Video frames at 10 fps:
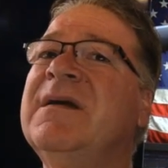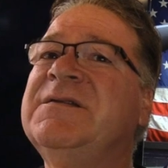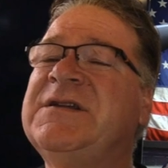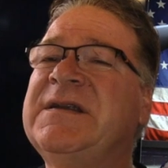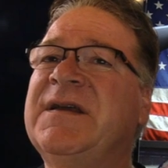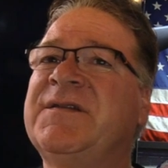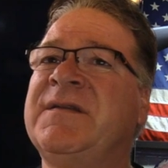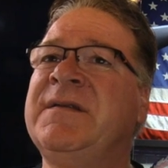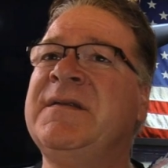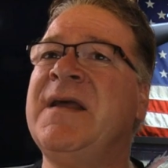she does
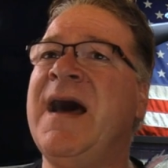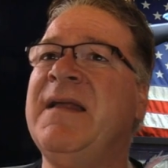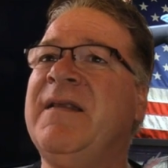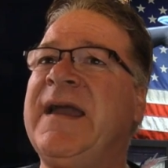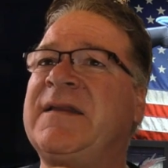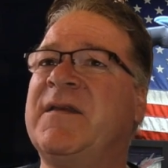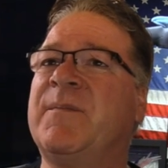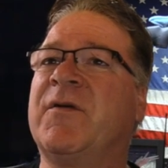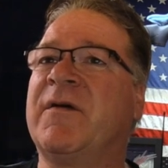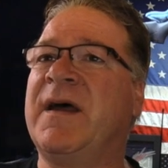not like the
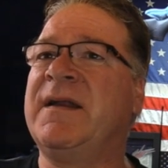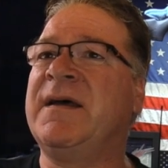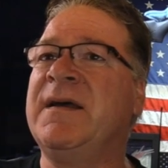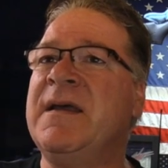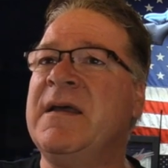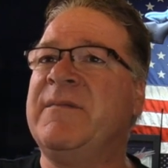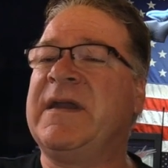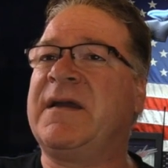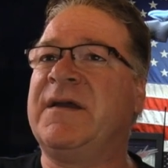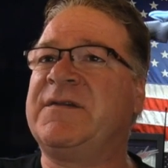Beretta
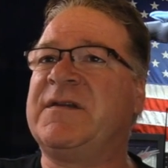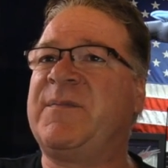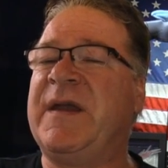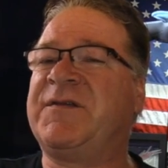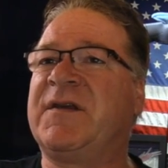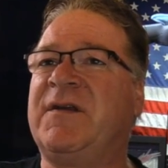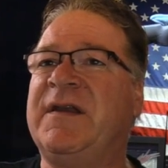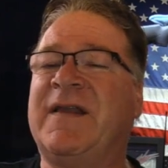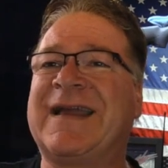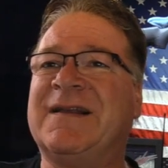because it's
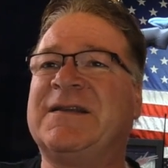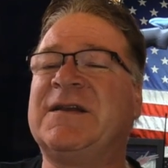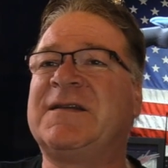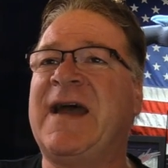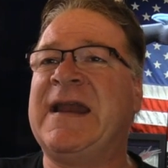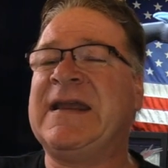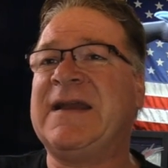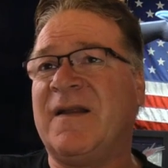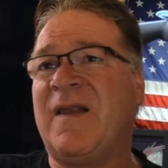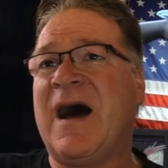basically like a little tiny
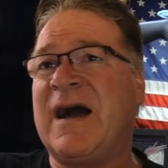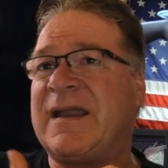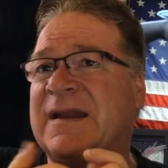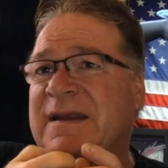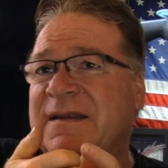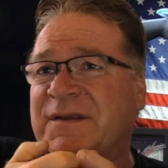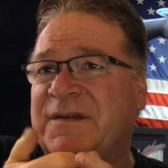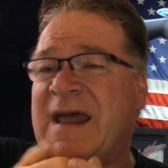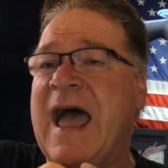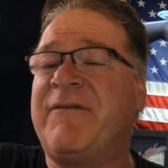Glock and it
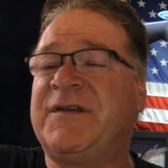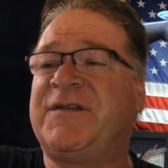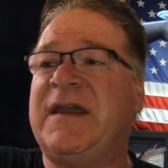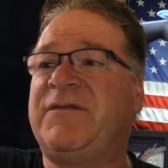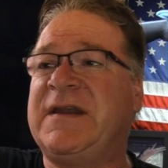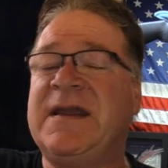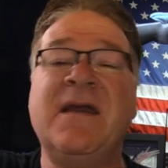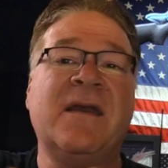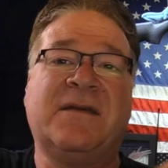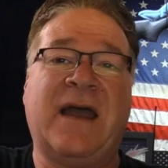doesn't have a safety.
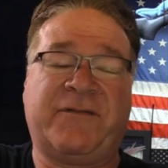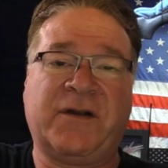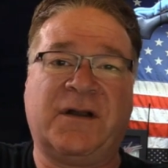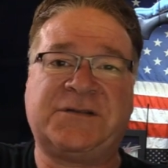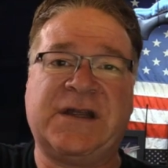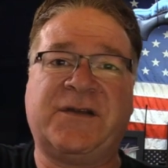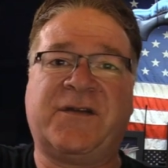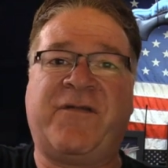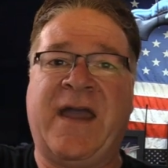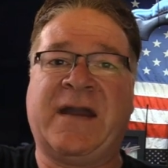After all, she is
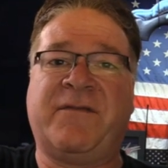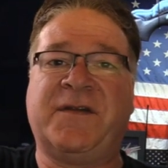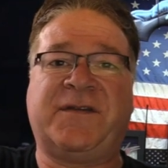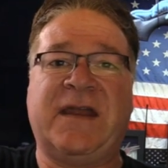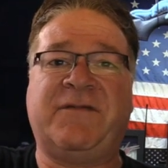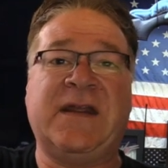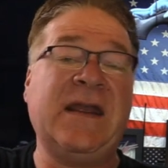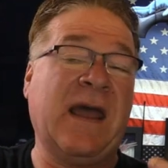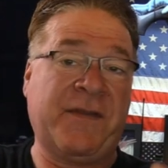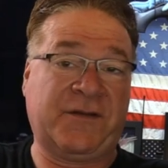a fan of the
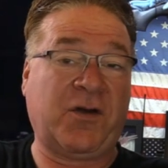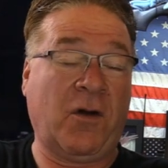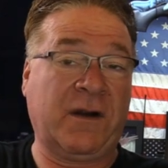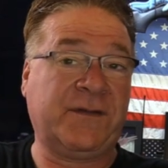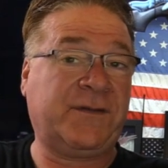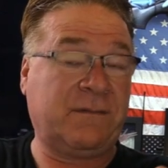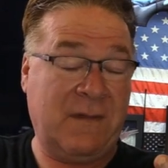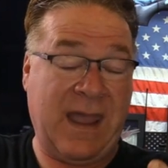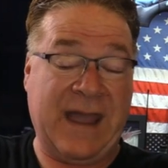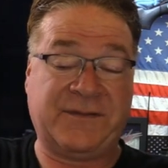safety, and the Taurus
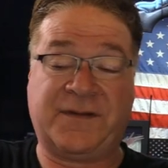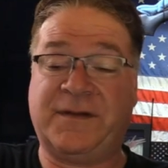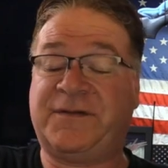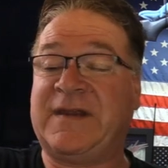has the